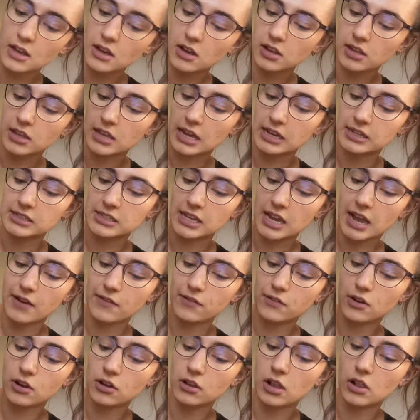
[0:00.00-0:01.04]
Yes, I
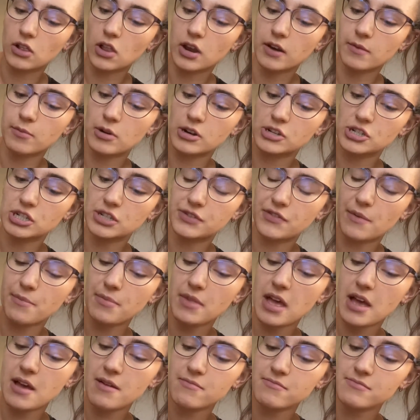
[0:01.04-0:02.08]
have a lot of brushes from
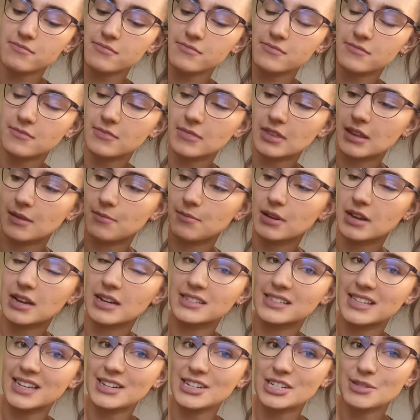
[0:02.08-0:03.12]
them because
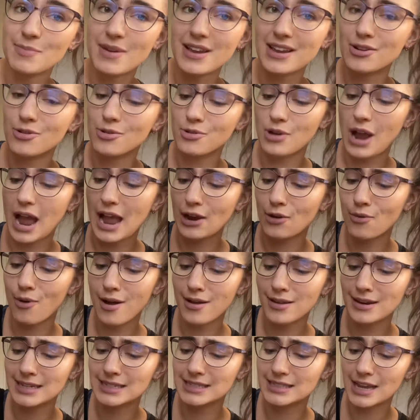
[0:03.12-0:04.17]
they just make high
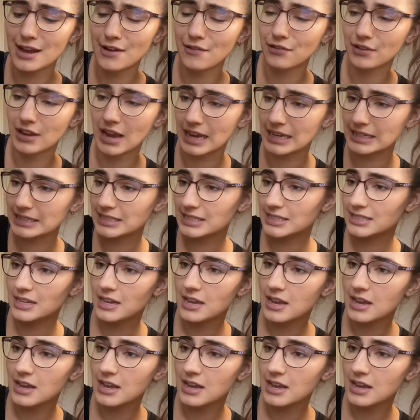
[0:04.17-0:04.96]
quality stuff, guys.